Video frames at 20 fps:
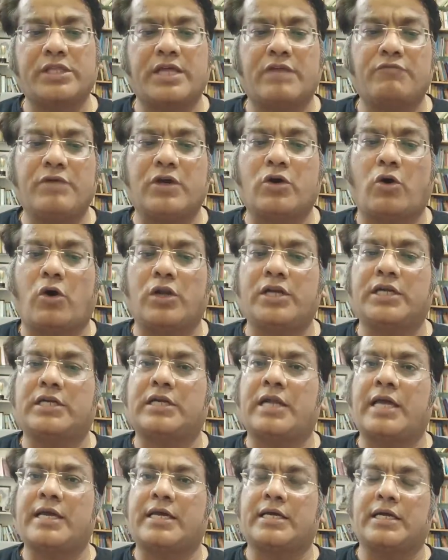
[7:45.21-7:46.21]
then we call it
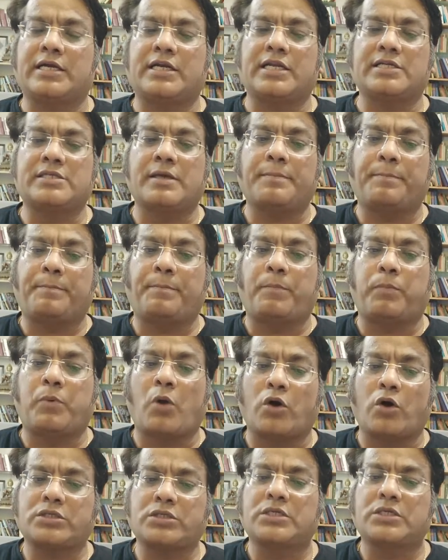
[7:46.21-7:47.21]
like it is a
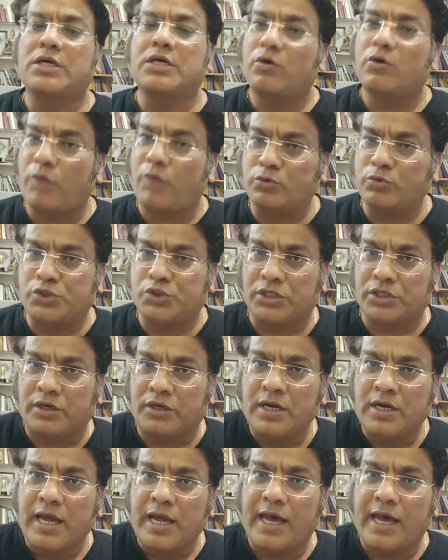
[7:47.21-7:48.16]
plot voucher.